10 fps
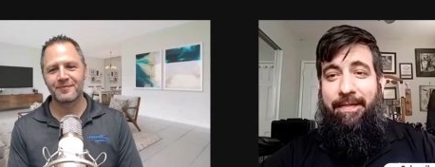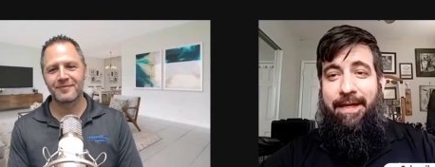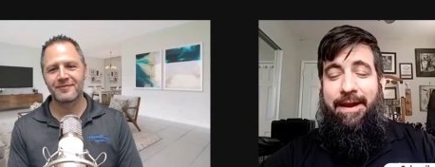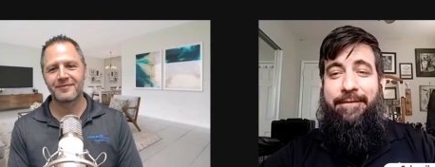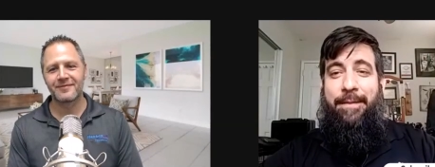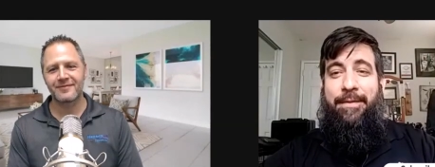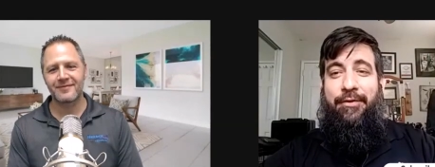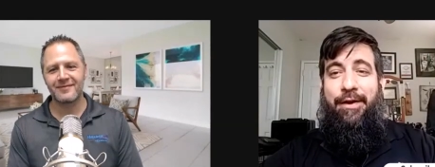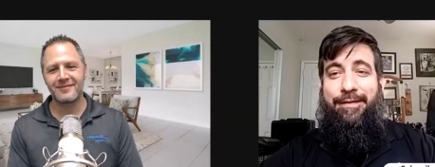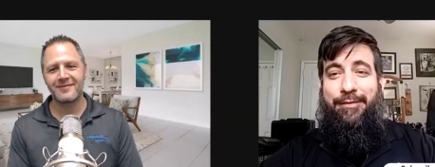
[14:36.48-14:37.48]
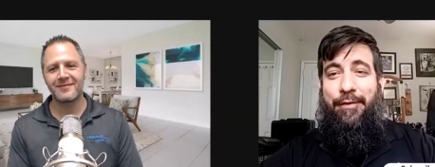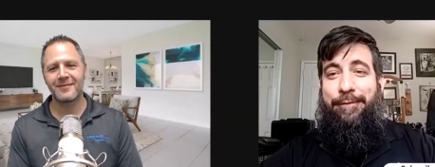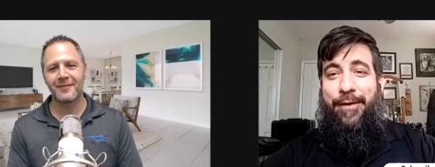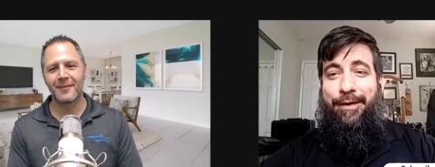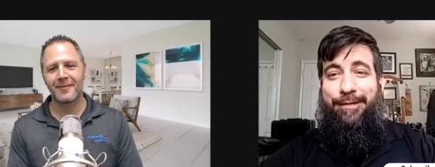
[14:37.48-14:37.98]
Speaker 1: title company that I've come
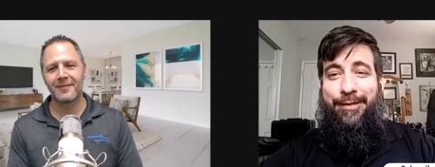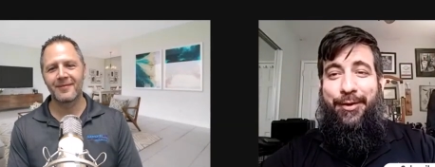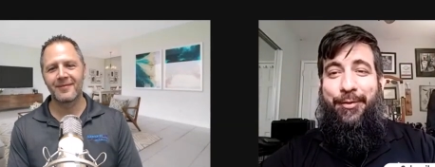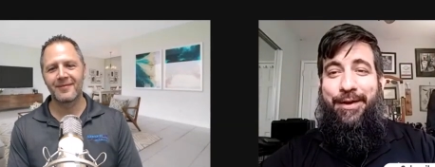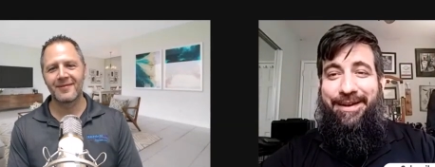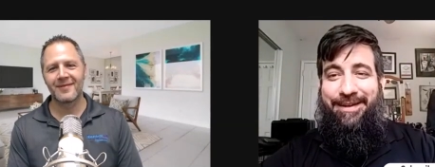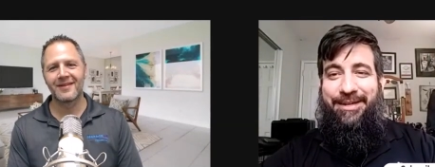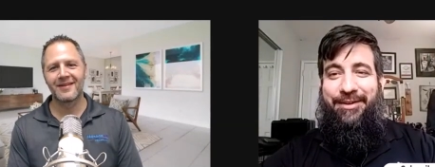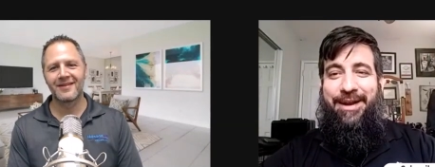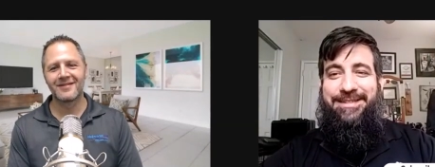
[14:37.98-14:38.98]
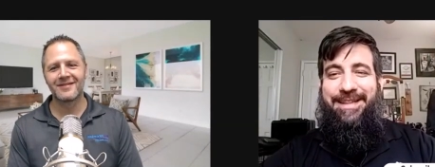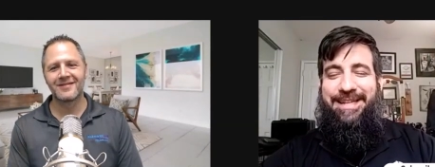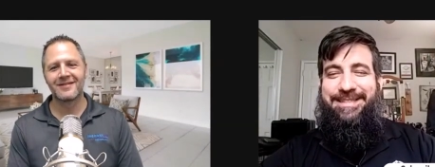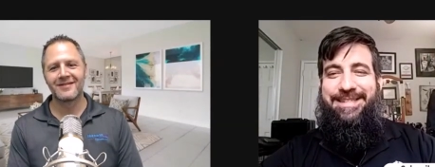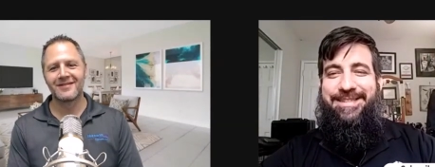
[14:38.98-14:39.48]
across so far. So uh,
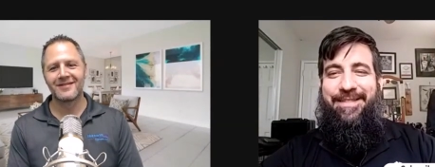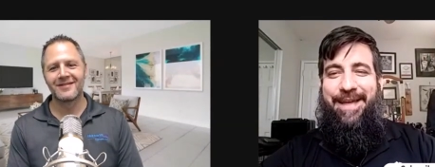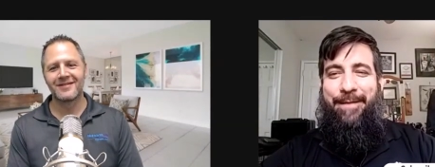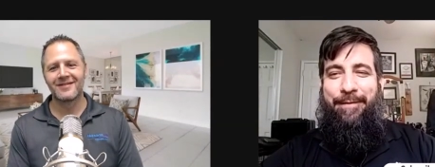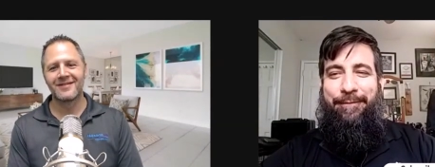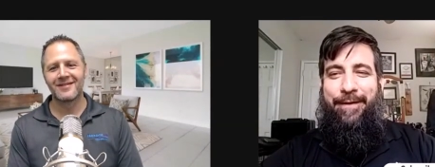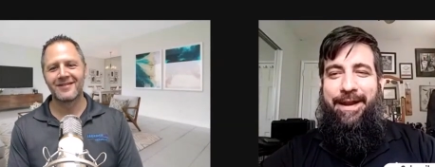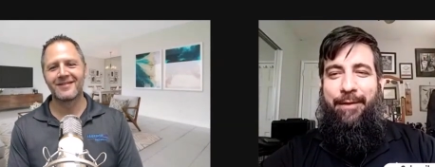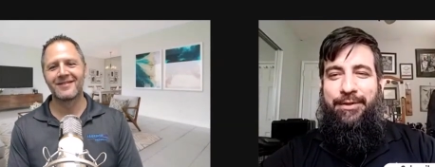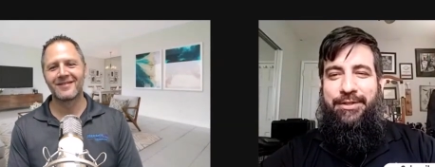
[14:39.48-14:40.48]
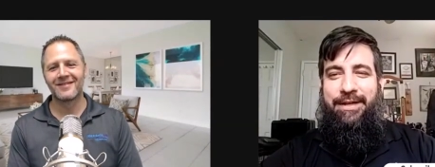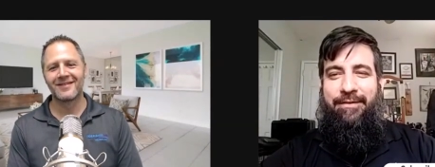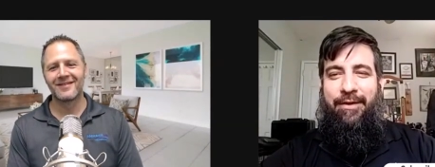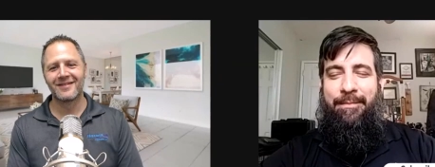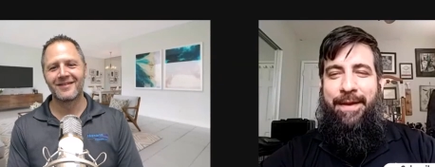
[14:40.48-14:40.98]
congratulations on that, my friend. I
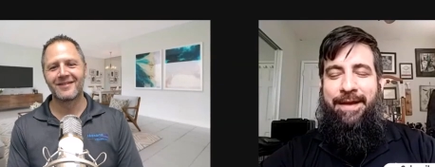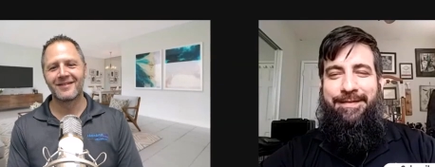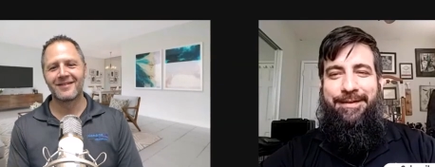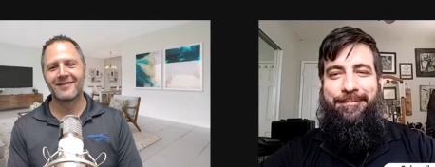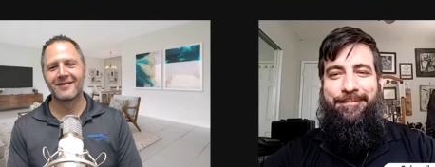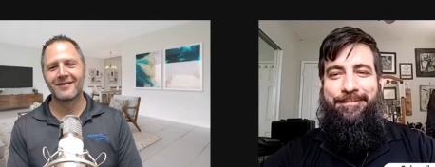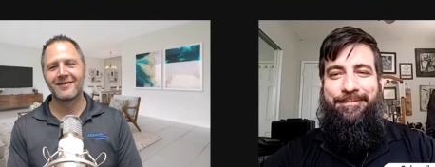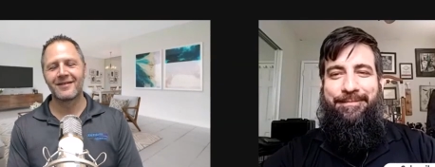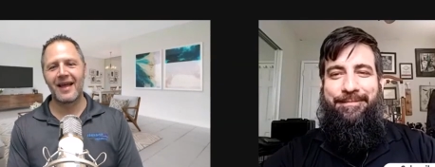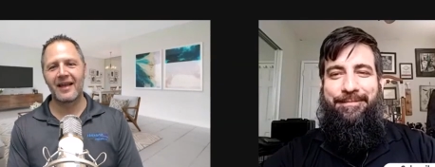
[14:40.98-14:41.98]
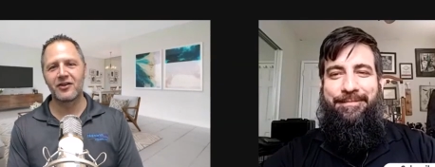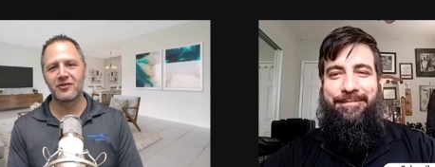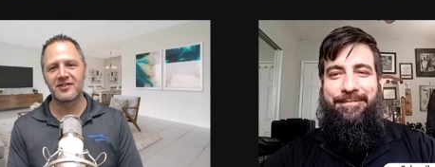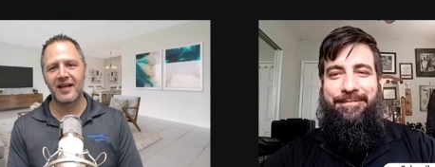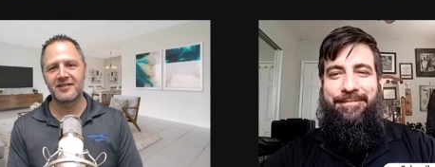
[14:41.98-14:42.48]
wish you guys all the best.
Speaker 2: Thank
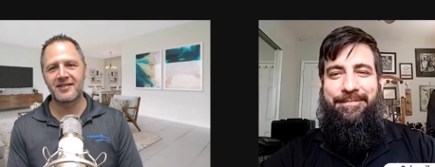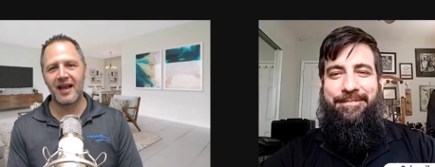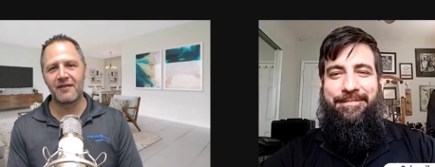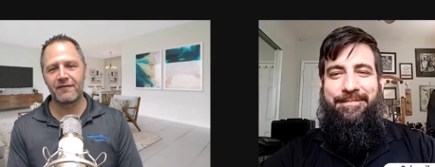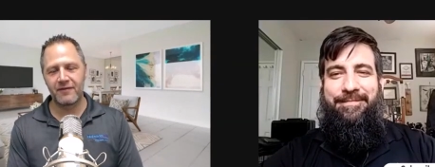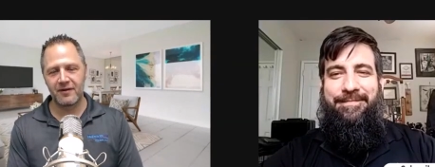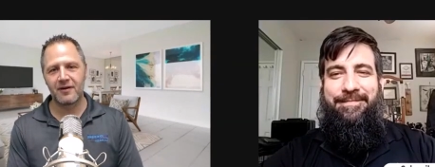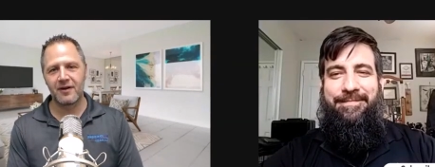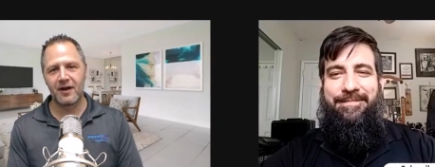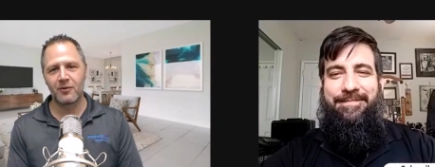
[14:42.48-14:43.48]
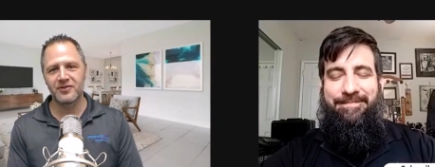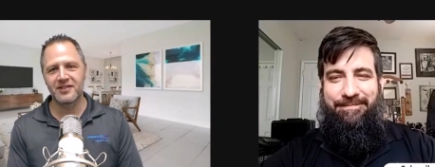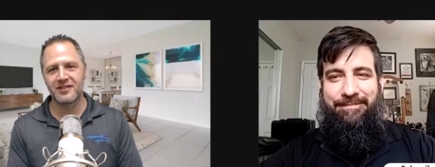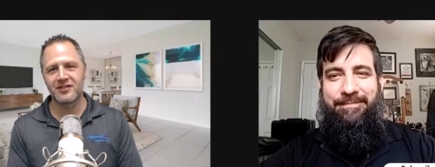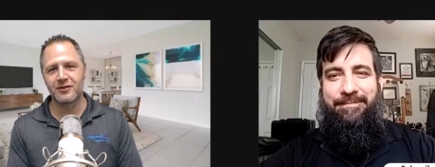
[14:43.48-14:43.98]
you. Stay safe, and we'll
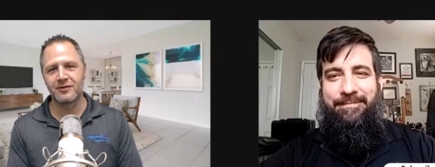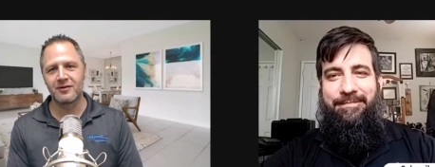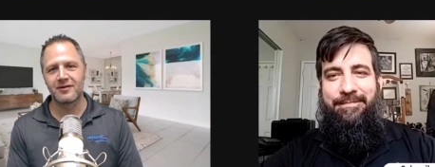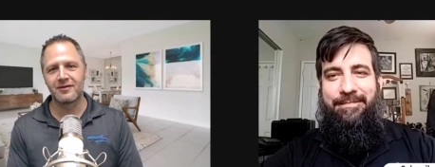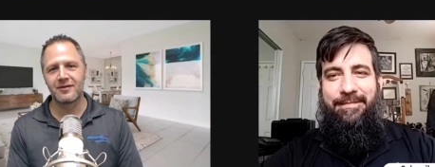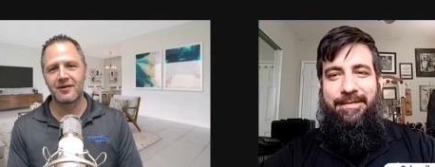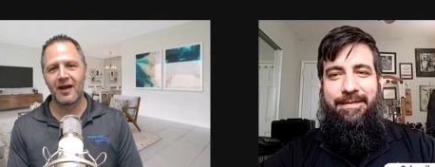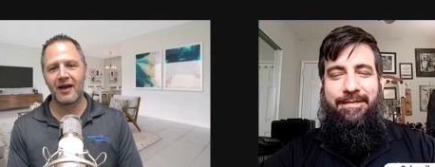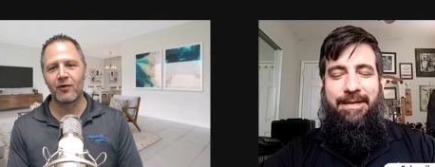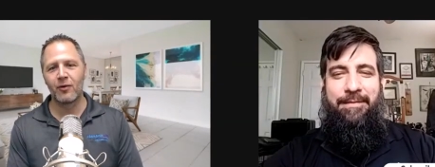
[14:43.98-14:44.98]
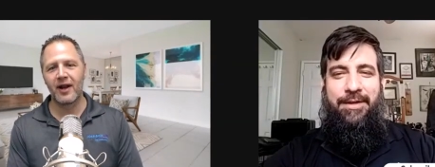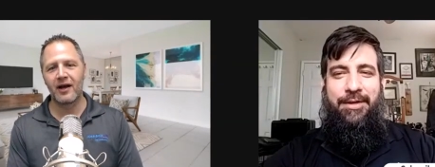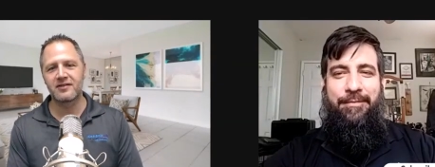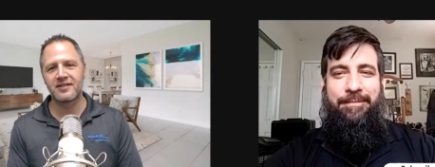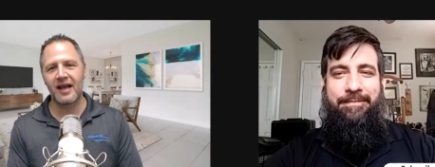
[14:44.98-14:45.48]
see you soon. Everyone
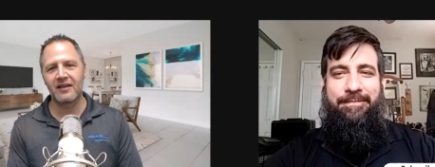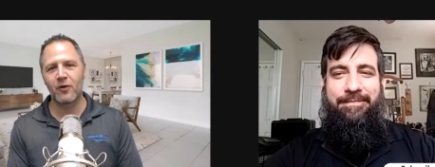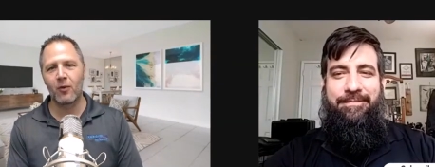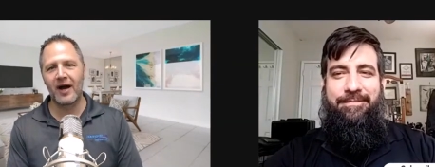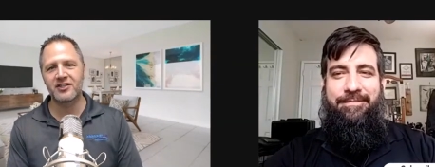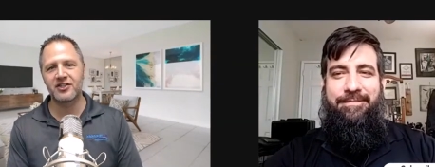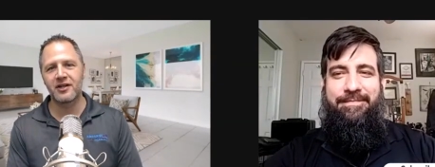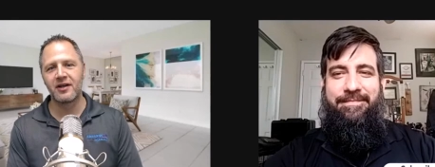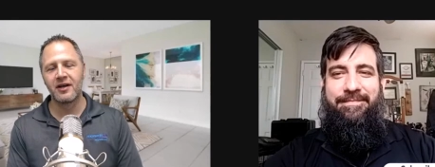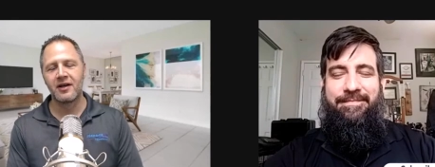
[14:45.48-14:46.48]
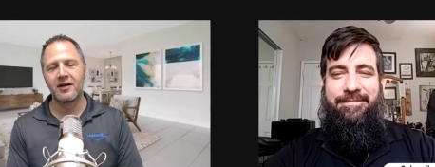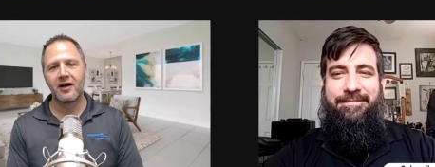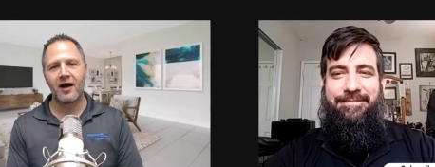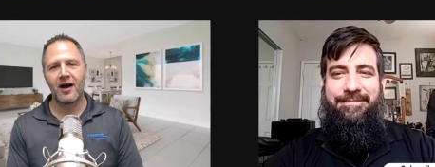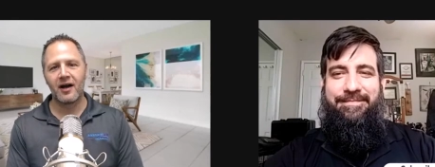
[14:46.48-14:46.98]
Same else, thanks for watching
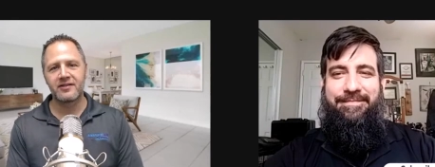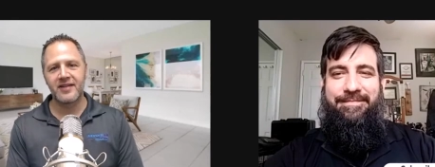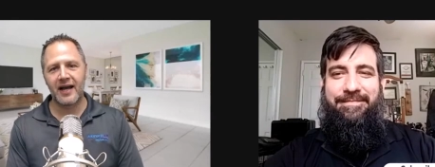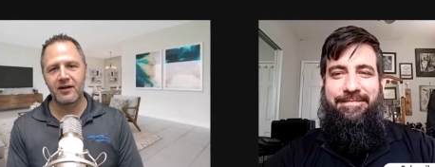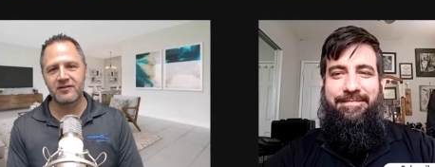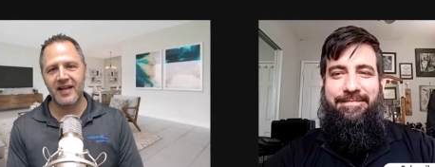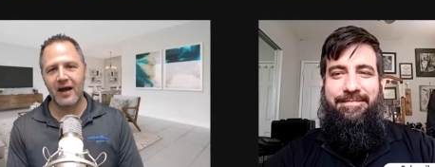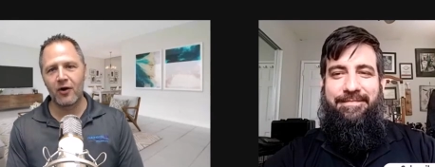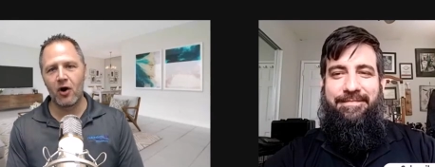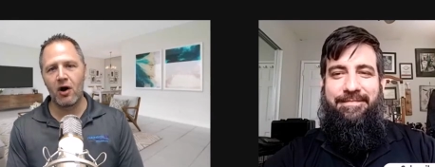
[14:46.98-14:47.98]
uh, Title Town